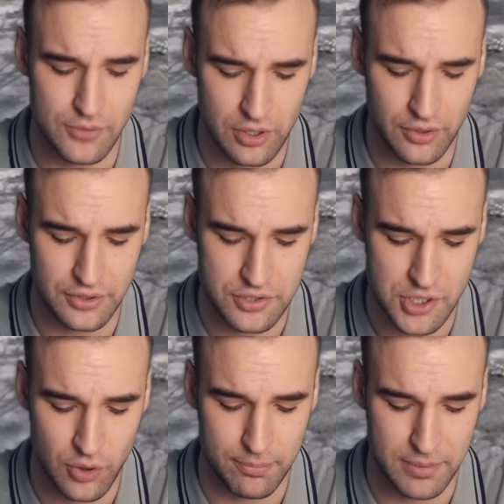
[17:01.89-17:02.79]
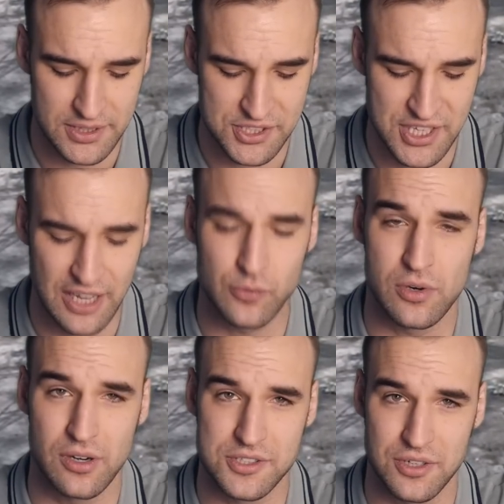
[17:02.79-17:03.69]
I'm not going to show it, but the second
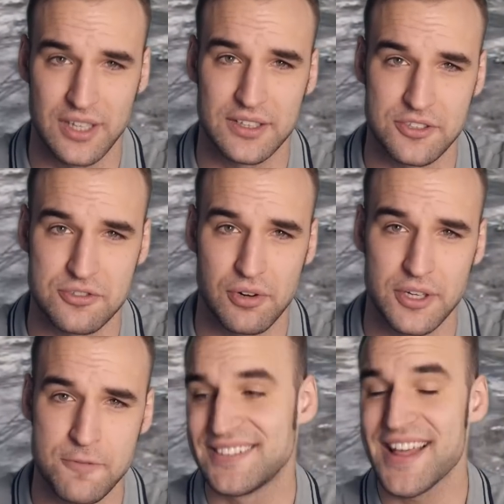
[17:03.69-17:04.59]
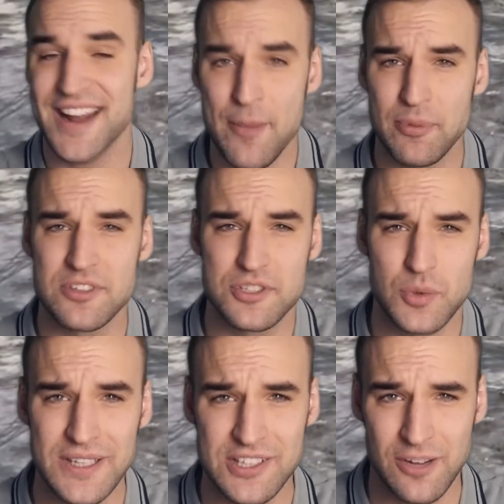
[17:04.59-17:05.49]
one also got destroyed. That happens
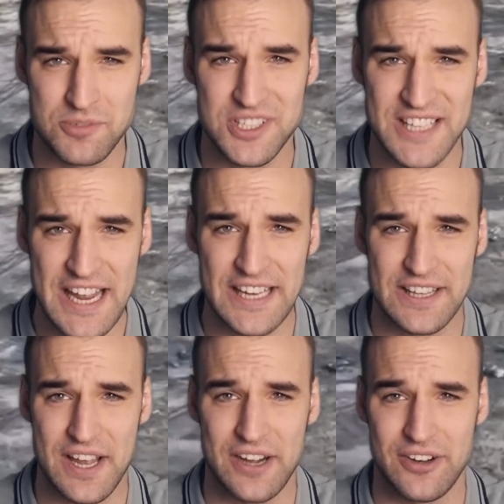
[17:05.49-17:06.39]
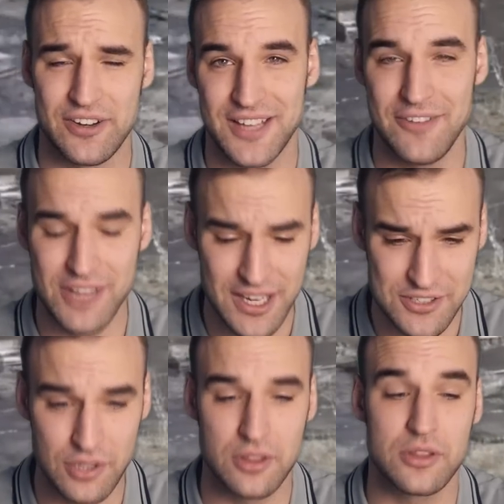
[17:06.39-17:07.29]
3 times a day there. If that
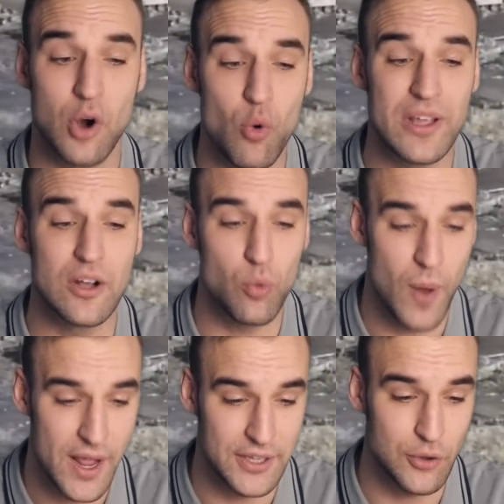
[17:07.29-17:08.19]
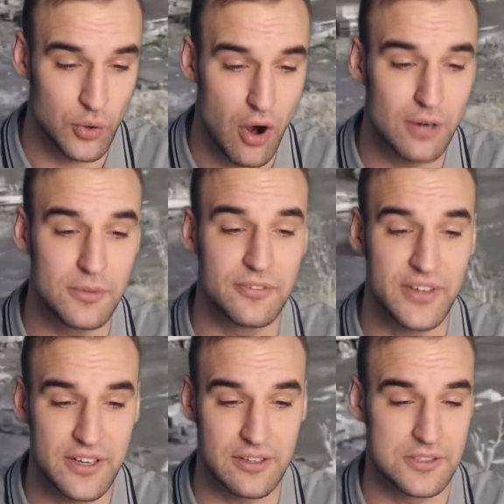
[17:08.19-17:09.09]
is not throwing away your armored
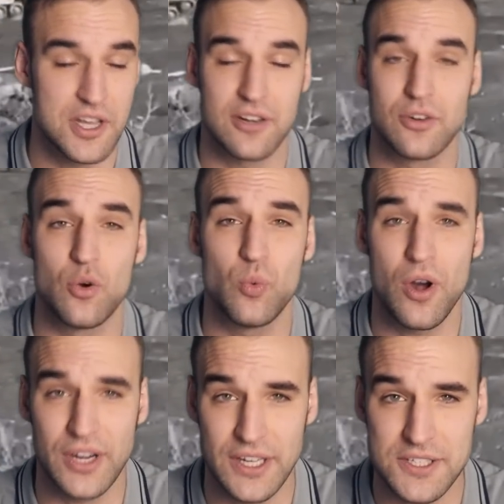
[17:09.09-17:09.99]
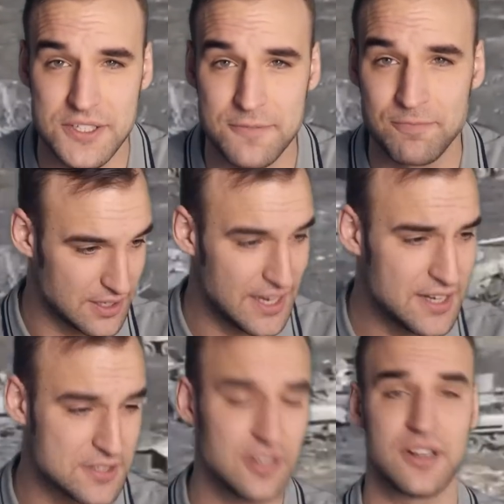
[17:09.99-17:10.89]
vehicles, I don't know what is.
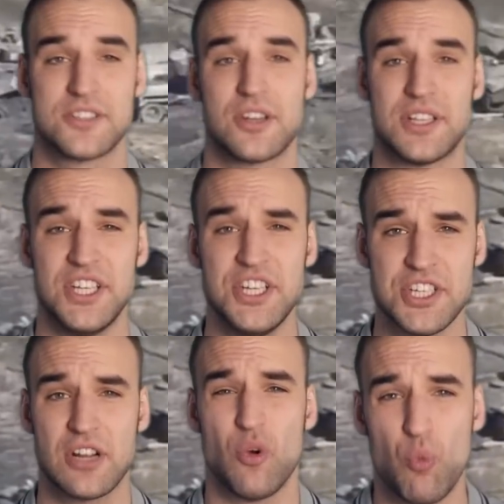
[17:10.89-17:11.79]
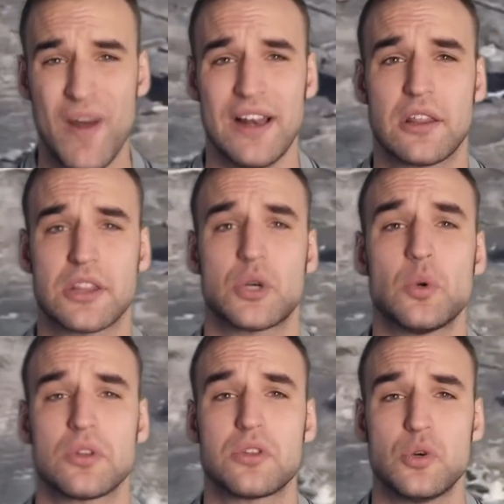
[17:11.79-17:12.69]
It is not a strategic,
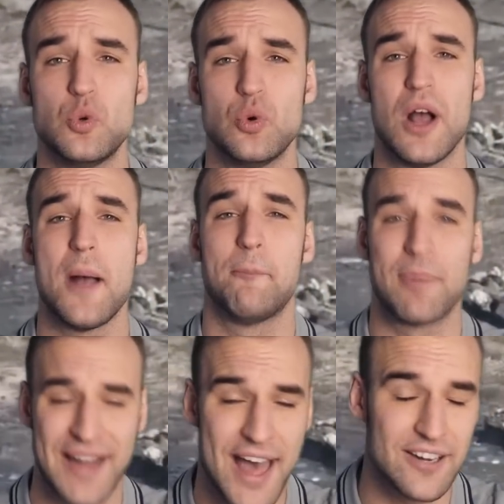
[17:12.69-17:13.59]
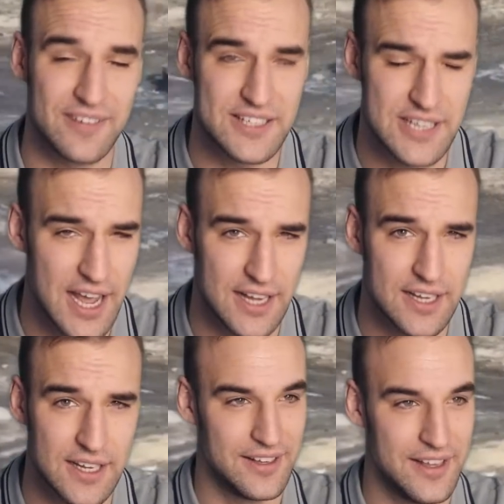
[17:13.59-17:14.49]
well-thought-through plan of
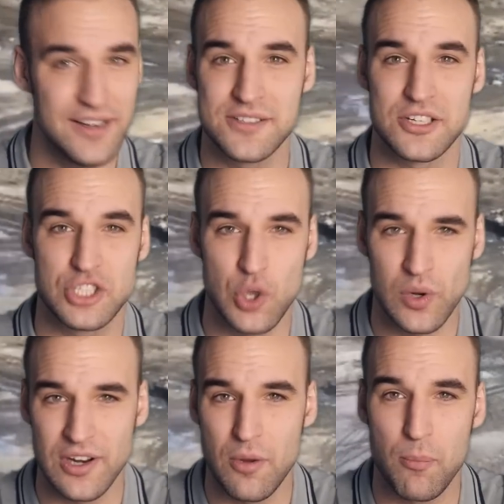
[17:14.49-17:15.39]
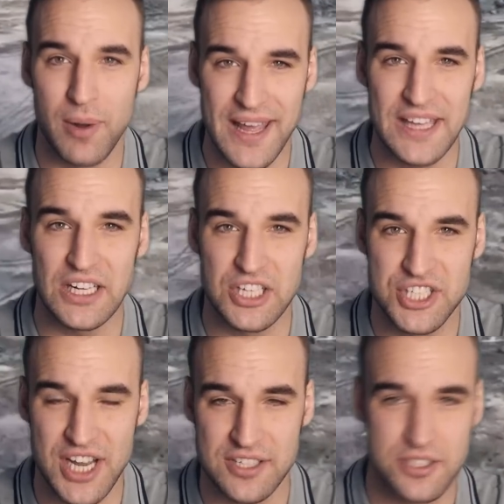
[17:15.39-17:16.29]
attack. It is a toddler playing
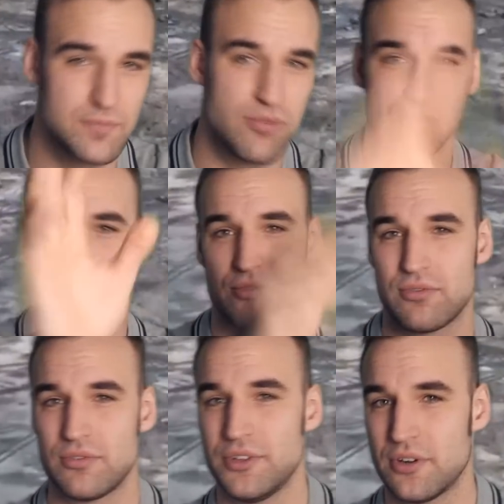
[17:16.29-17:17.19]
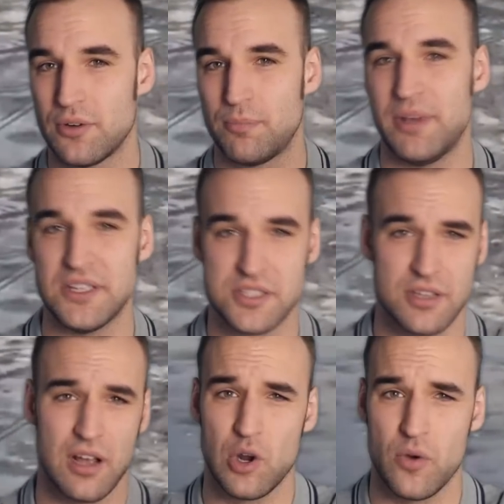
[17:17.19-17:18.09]
chess. Poof, you know, pieces
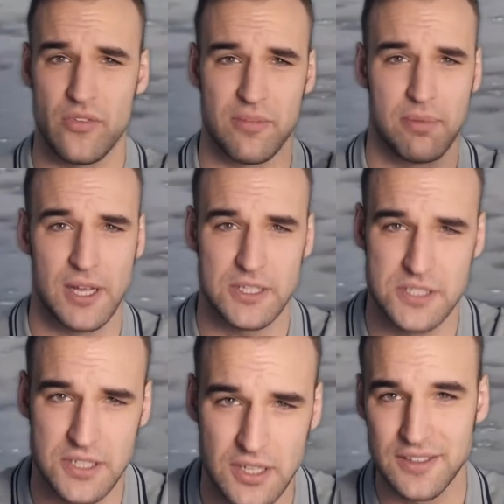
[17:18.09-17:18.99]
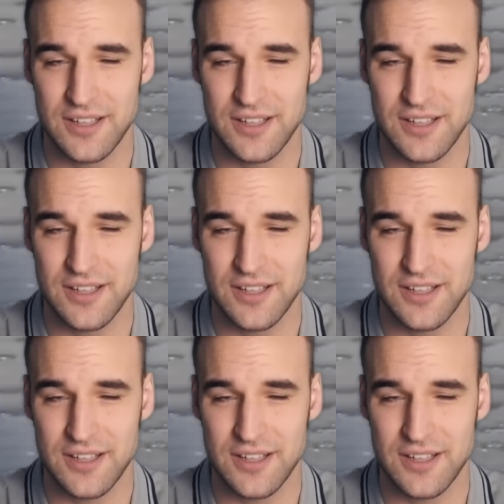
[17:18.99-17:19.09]
all over the place.